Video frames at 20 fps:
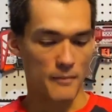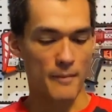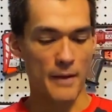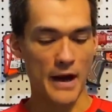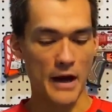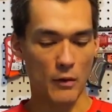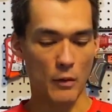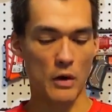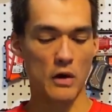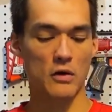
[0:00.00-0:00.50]

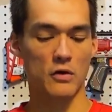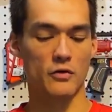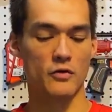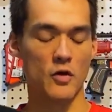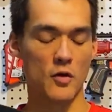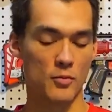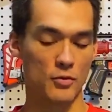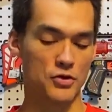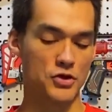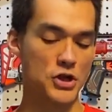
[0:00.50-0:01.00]
magwell or
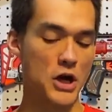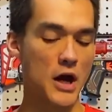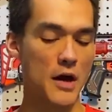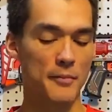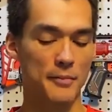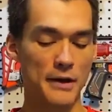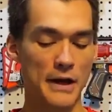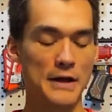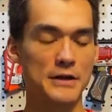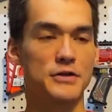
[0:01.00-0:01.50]
double
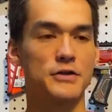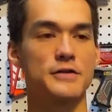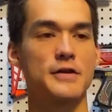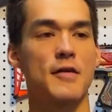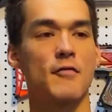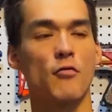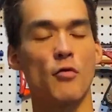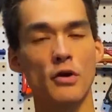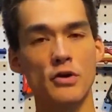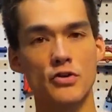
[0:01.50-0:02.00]
shot blasters
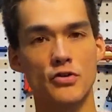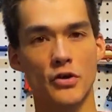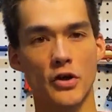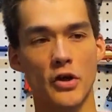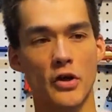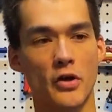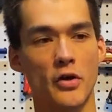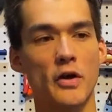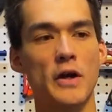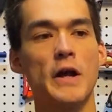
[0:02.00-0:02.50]
have one
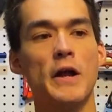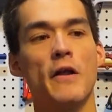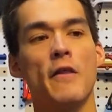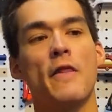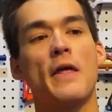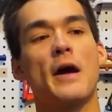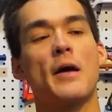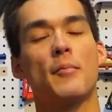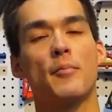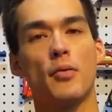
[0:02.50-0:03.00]
trigger
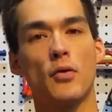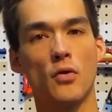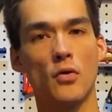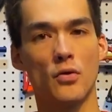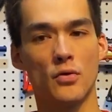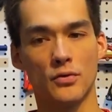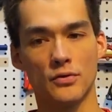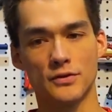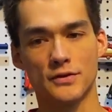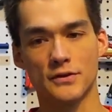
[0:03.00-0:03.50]
that
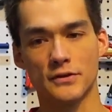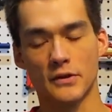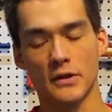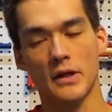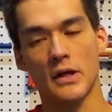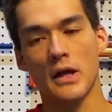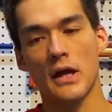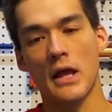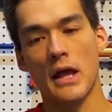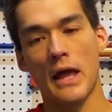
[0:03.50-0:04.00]
pulls
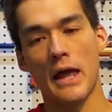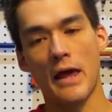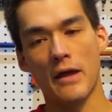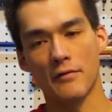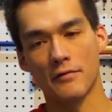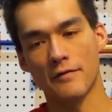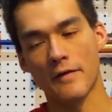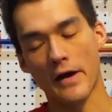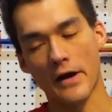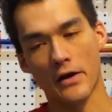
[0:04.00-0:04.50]

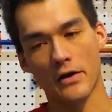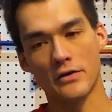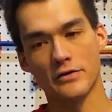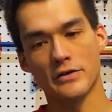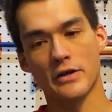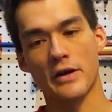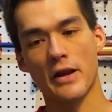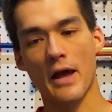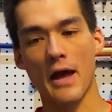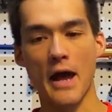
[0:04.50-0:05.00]
and fires
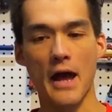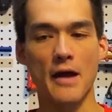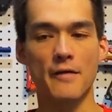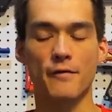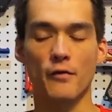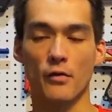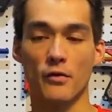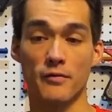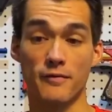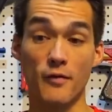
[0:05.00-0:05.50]
on a
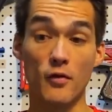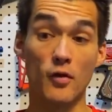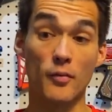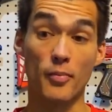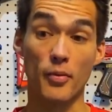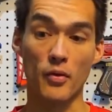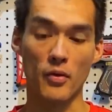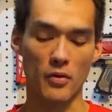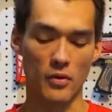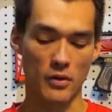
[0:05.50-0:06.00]
half or a full
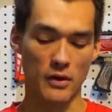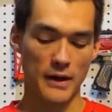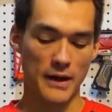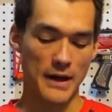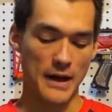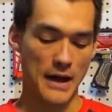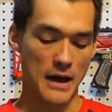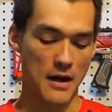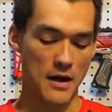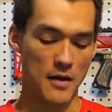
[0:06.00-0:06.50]
pull,
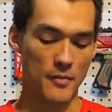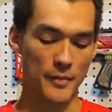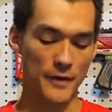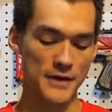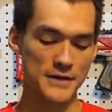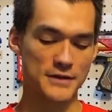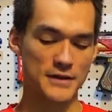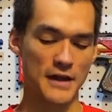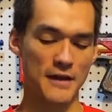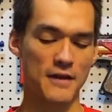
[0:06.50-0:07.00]
but
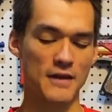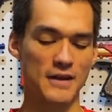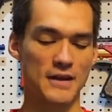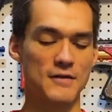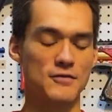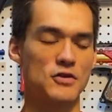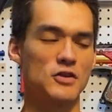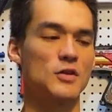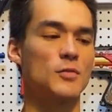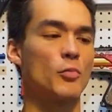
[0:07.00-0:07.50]
this I think
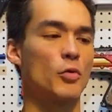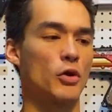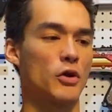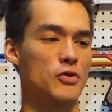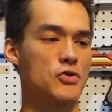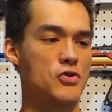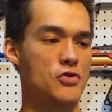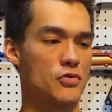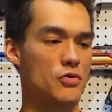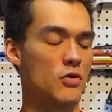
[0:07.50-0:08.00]
gives you a little more
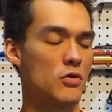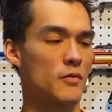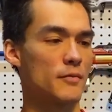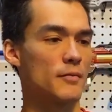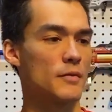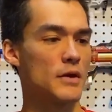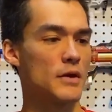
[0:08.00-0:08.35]
control.